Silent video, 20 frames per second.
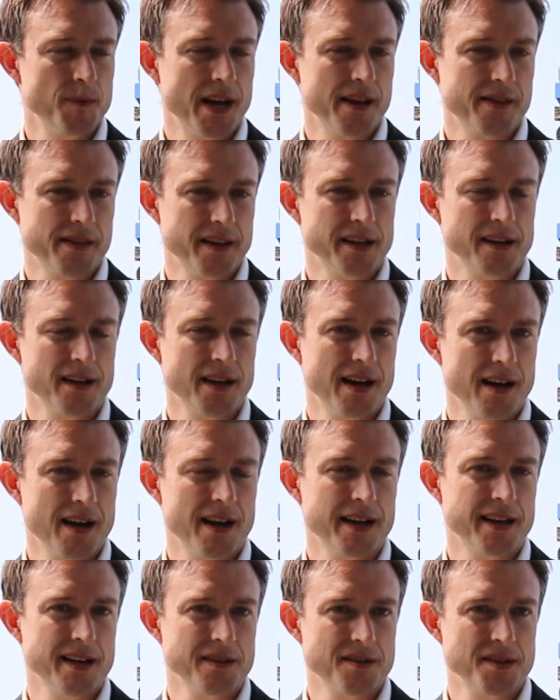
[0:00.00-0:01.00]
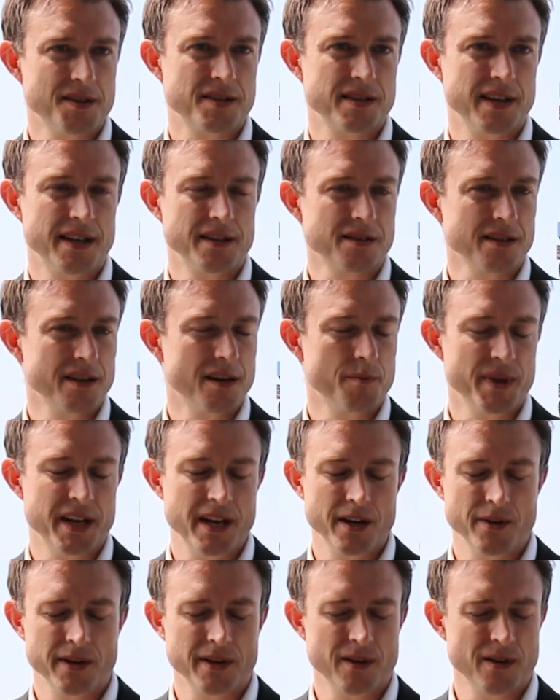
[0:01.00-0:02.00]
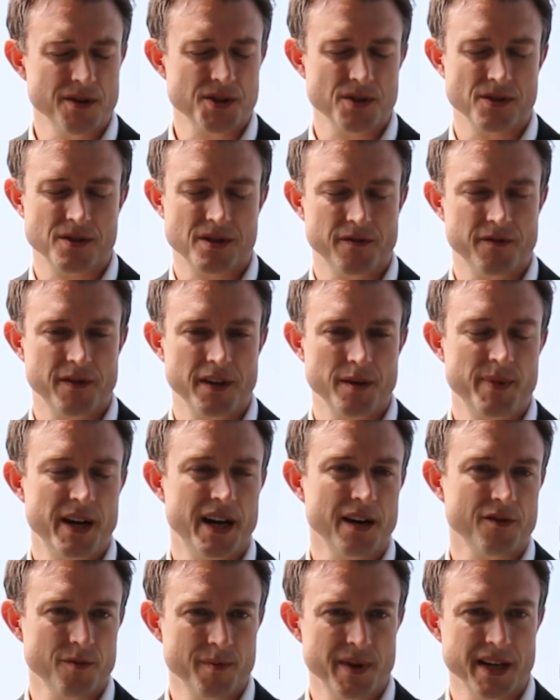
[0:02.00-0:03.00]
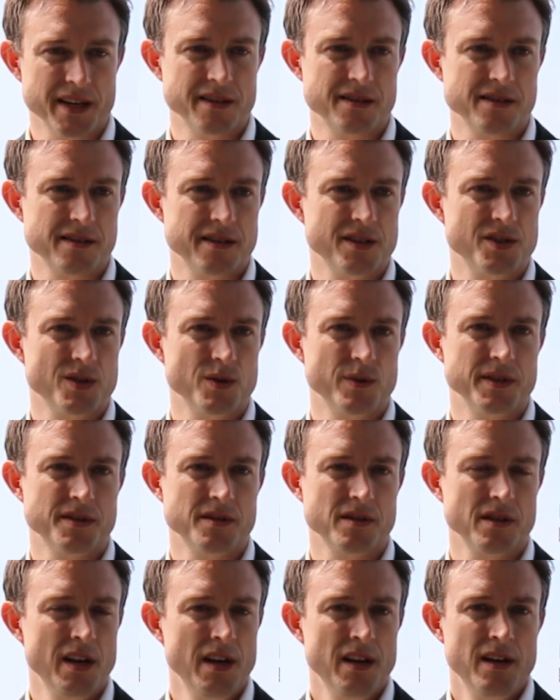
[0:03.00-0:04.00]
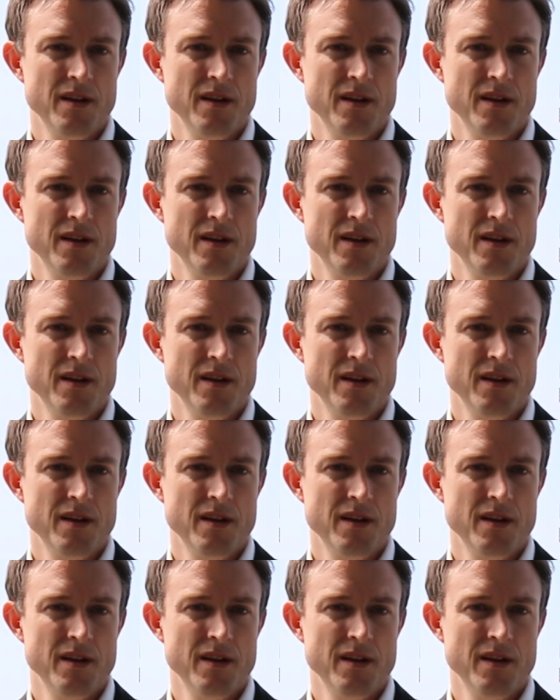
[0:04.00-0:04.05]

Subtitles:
I think I get the sense, and I'm hearing all sorts of feedback from my constituents,